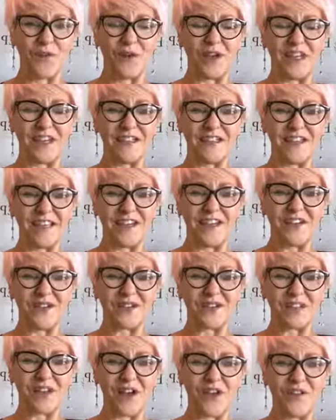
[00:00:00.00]
what you say to
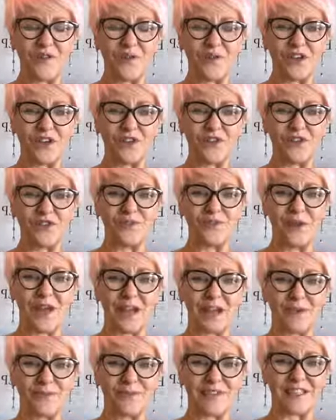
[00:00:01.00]
yourself when you do
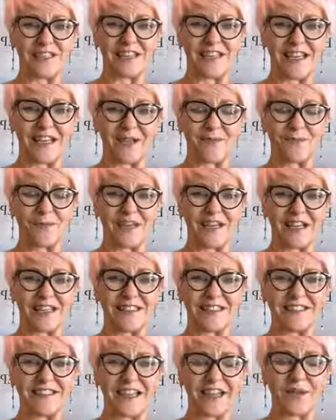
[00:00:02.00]
make a mistake,
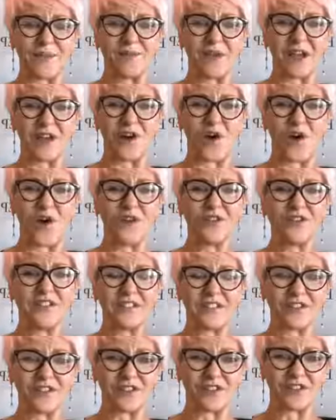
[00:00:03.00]
because that can make all the
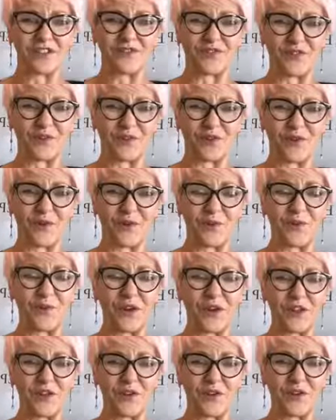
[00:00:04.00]
difference for you on
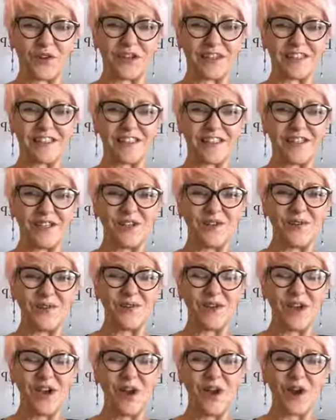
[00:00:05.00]
whether you continue
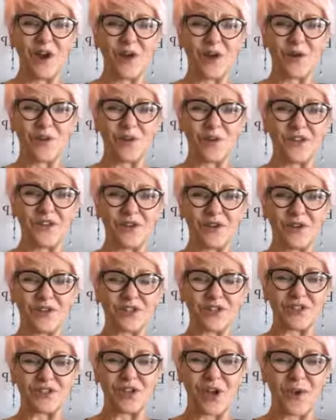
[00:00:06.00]
or whether you
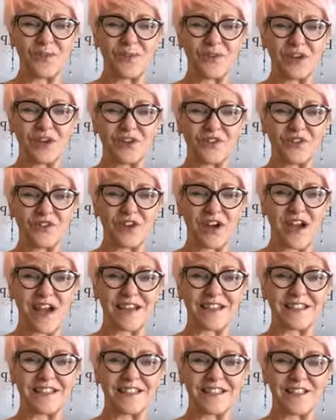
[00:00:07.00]
stop in your
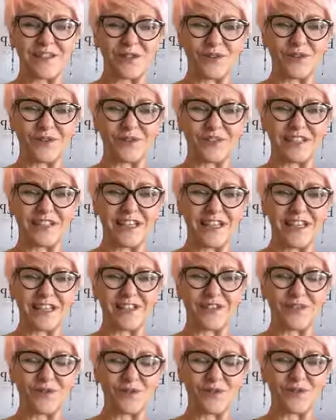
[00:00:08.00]
tracks and
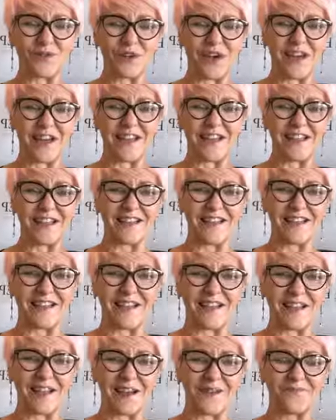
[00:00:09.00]
don't try anything
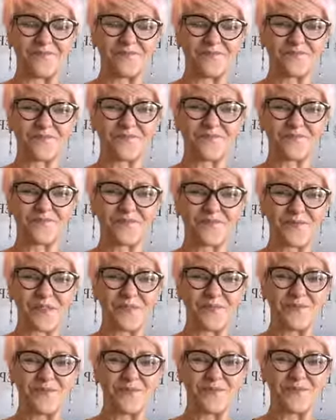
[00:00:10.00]
again.
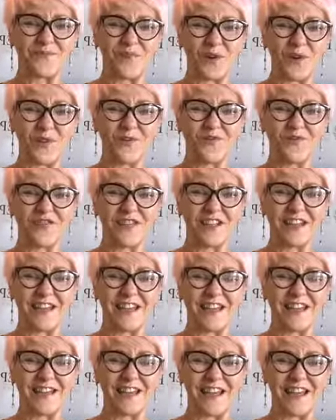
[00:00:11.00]

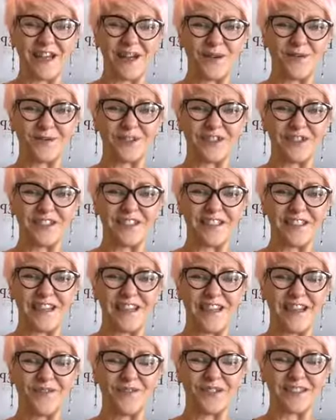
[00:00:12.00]
Hopefully that helped you
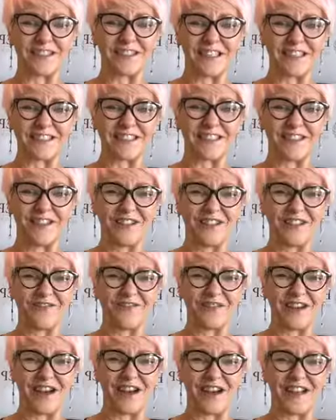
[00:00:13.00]
today, and we'll talk to you all on
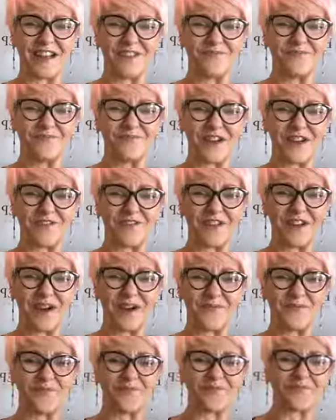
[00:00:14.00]
Friday. Bye for now.
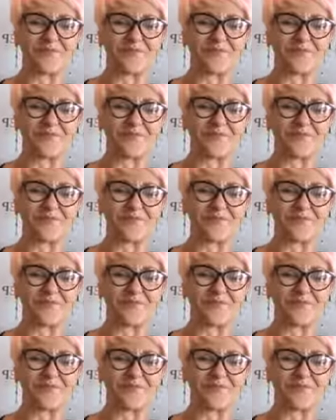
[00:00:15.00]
